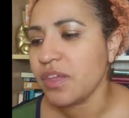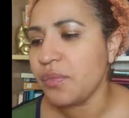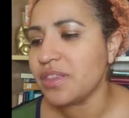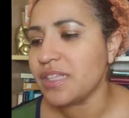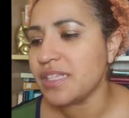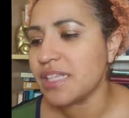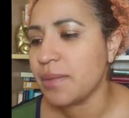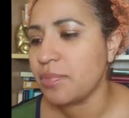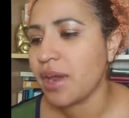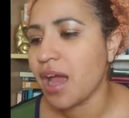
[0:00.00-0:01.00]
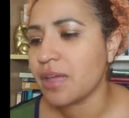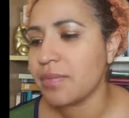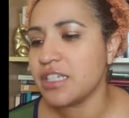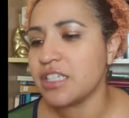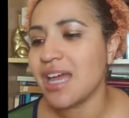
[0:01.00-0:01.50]
with the same
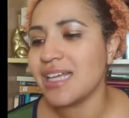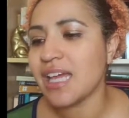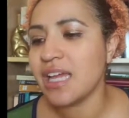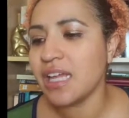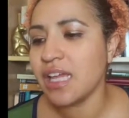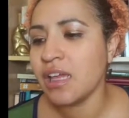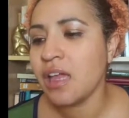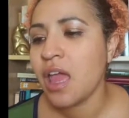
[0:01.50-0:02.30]
preoccupation as Ani,